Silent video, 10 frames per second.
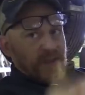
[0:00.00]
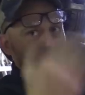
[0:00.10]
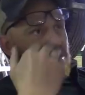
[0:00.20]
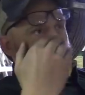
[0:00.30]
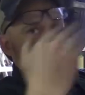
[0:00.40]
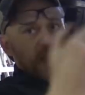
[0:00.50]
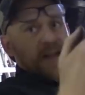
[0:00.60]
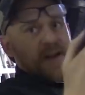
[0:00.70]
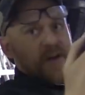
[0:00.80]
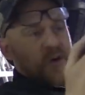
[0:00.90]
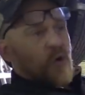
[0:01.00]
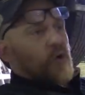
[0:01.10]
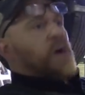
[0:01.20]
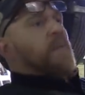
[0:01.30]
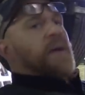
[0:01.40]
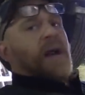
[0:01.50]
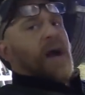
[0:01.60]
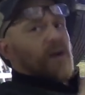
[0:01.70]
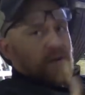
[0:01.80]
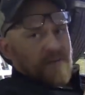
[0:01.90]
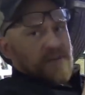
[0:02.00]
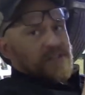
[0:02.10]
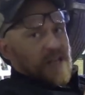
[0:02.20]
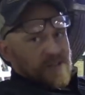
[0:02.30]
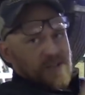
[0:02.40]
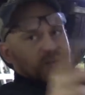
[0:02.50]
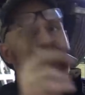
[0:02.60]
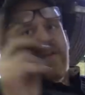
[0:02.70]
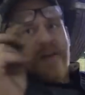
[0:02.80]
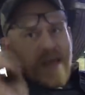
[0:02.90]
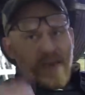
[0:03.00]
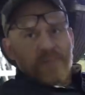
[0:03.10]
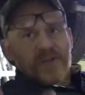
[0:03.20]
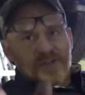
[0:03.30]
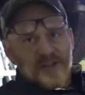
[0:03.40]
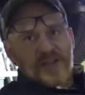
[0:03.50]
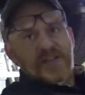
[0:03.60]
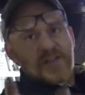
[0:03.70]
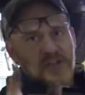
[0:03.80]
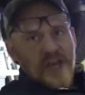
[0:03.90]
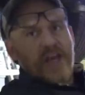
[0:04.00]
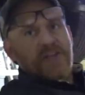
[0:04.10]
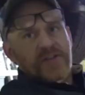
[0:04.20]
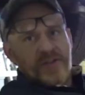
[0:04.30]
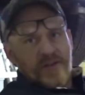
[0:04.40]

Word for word: Coming in or coming out of the sensor, amperage doesn't change.